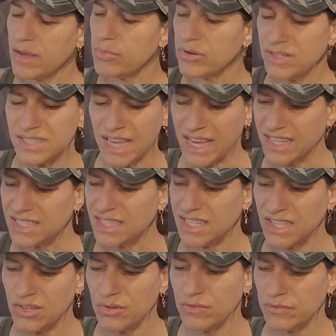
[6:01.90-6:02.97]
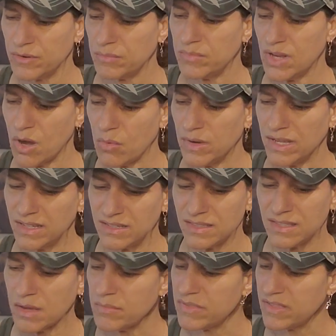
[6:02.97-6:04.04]
they protecting you from knowing
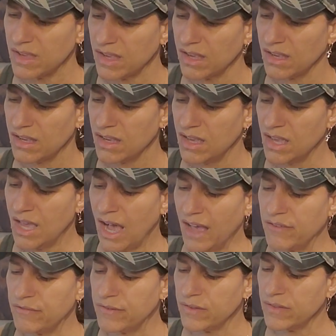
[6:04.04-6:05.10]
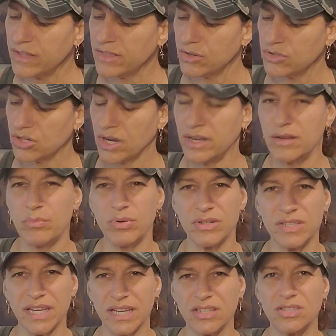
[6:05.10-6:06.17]
something? I feel like they're trying to
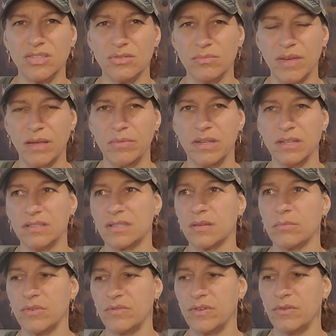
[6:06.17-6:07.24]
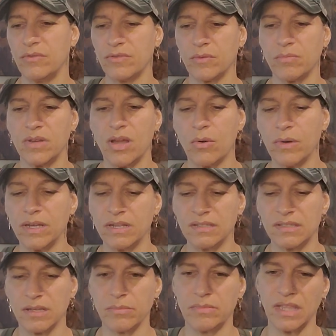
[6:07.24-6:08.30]
protect you, maybe some of you, from knowing
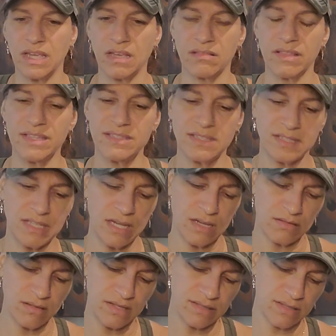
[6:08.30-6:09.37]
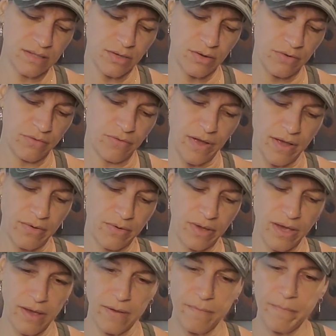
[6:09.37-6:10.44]
something. Let's see. Let's clarify,
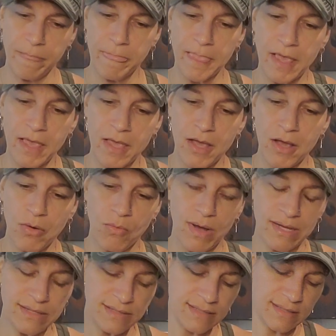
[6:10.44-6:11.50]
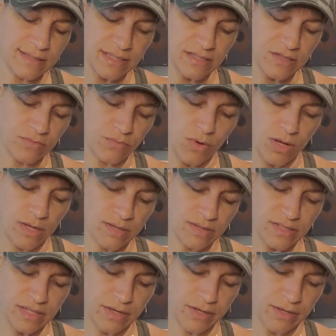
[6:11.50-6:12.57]
okay? Why is the Six of Wands
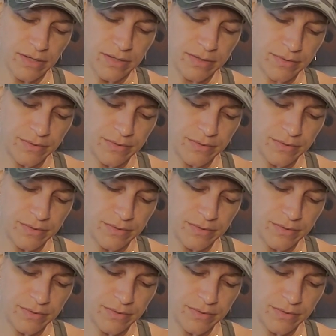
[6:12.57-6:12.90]
here?